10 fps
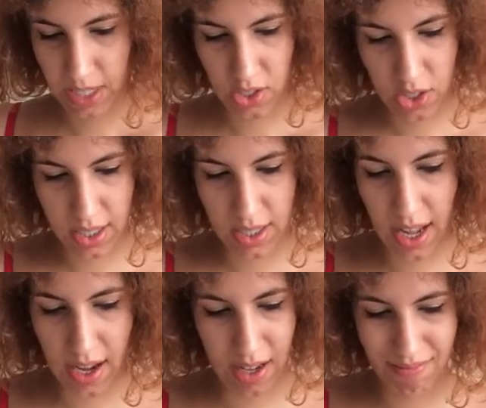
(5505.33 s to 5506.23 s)
It's just
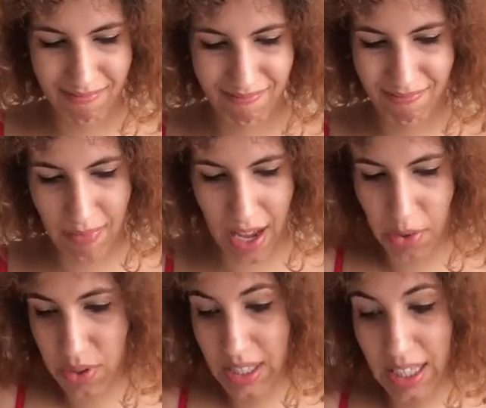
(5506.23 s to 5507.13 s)
not, I
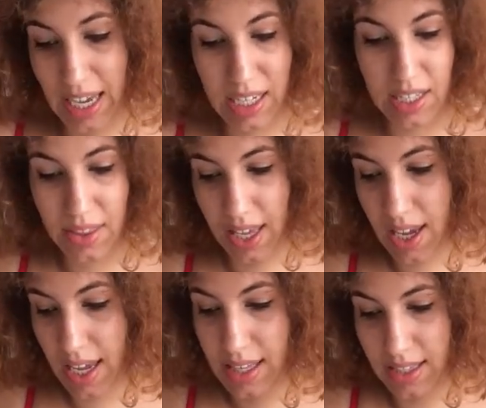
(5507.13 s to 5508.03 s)
don't see
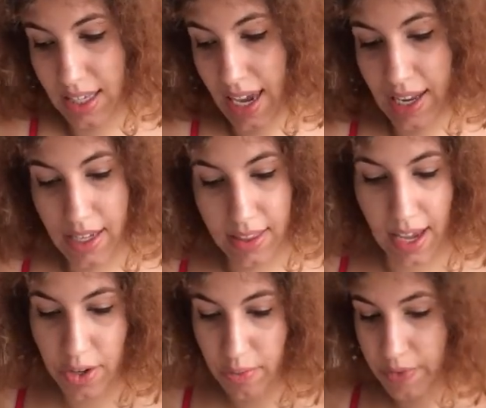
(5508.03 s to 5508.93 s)
anything indicating
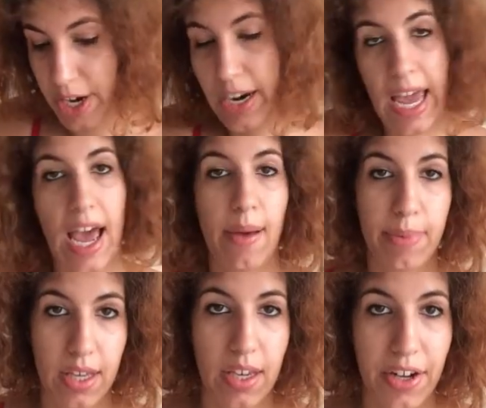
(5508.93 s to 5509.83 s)
that you're very
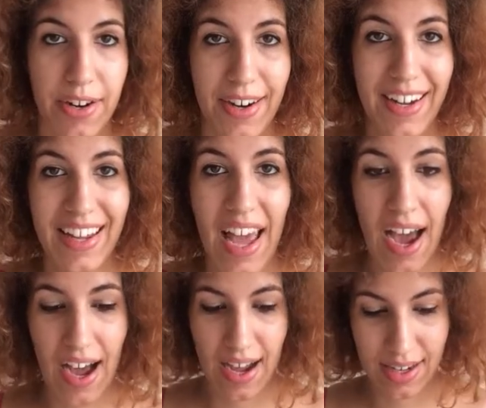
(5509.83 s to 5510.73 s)
happy here,
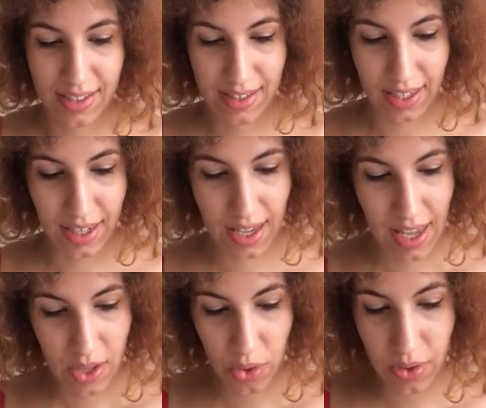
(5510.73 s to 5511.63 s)
honestly.
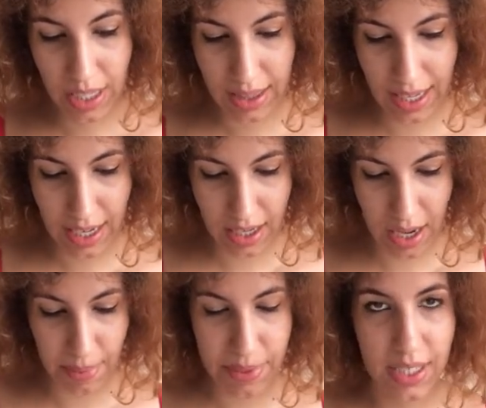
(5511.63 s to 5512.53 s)
The only thing it
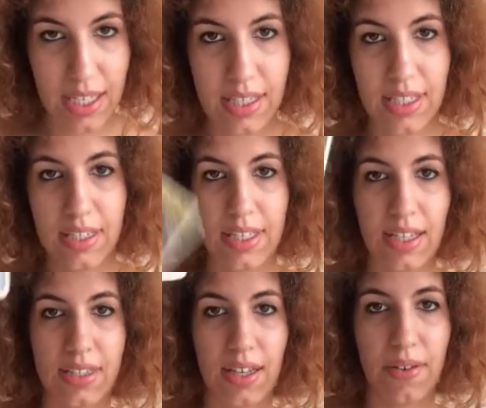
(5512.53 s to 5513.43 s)
cups is the
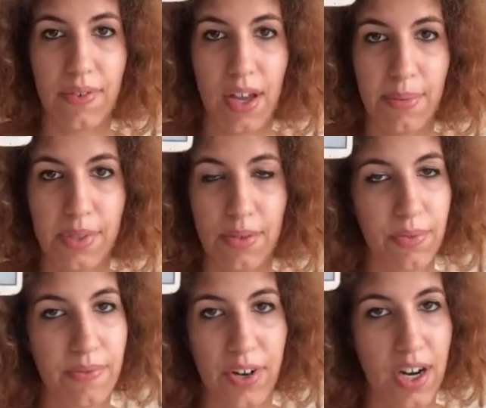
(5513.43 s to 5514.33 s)
Six of Cups in
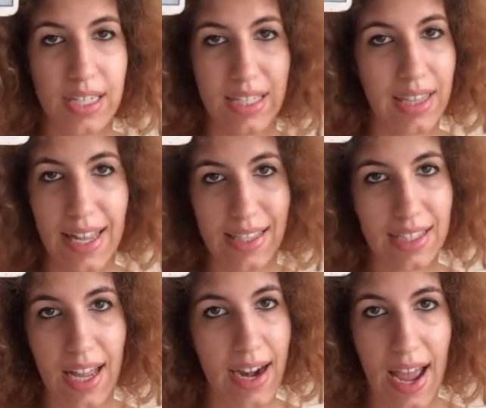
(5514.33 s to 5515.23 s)
reverse, and that's
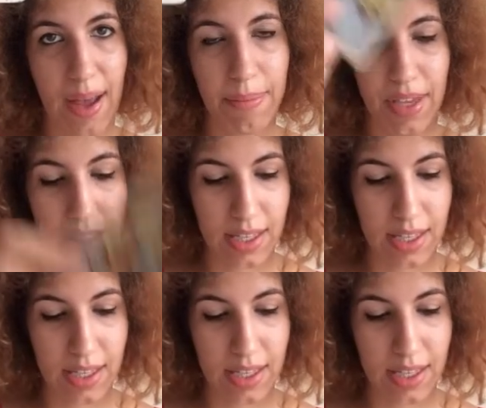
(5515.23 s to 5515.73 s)
not happy.